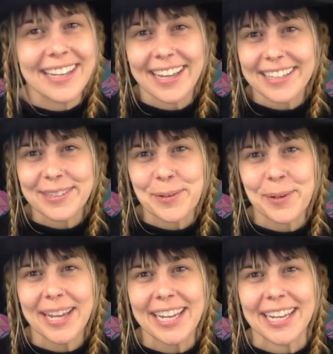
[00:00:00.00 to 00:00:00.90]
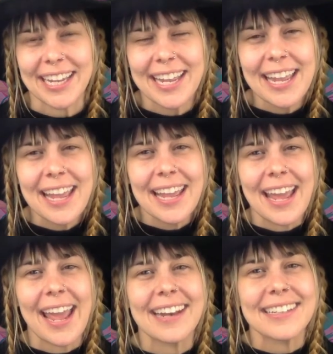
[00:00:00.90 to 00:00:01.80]
it's okay.
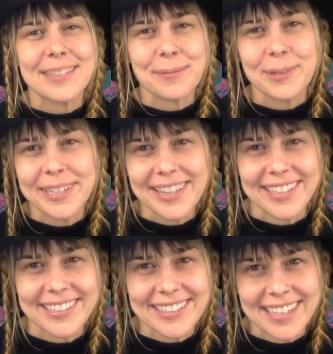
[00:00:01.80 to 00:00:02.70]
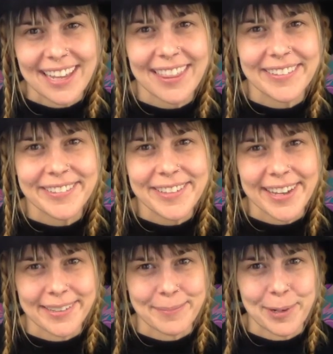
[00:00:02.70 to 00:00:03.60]
And it's worth it to get through
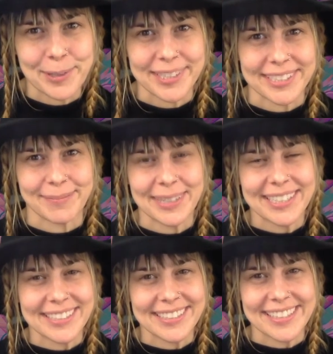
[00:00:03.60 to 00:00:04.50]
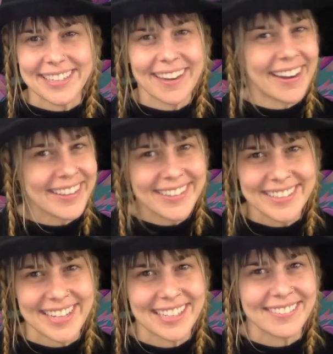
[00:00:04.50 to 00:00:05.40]
that emotion, because the other
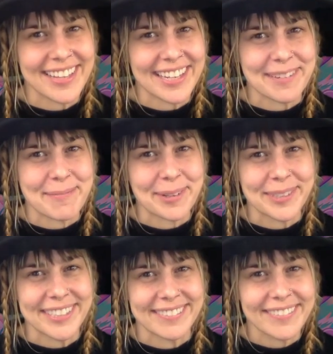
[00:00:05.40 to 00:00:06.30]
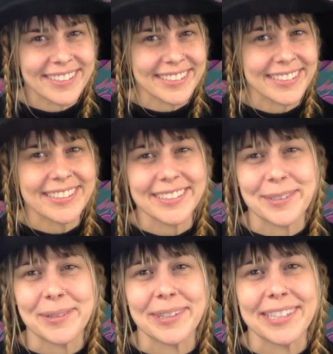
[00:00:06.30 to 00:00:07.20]
side of that emotion feels
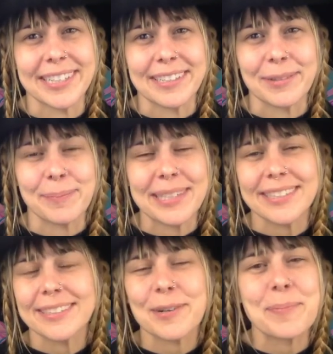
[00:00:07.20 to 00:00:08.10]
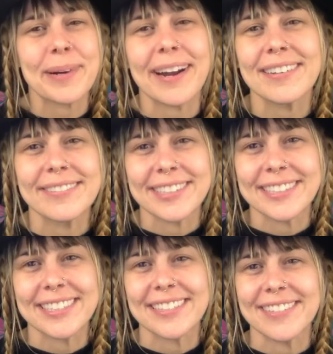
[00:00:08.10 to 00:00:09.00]
so good, and you'll be so proud of
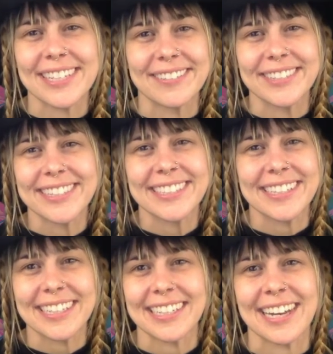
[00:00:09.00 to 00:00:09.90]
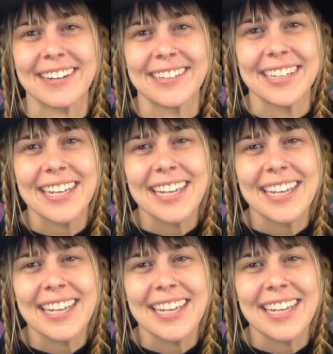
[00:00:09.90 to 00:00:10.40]
yourself that you stuck it out,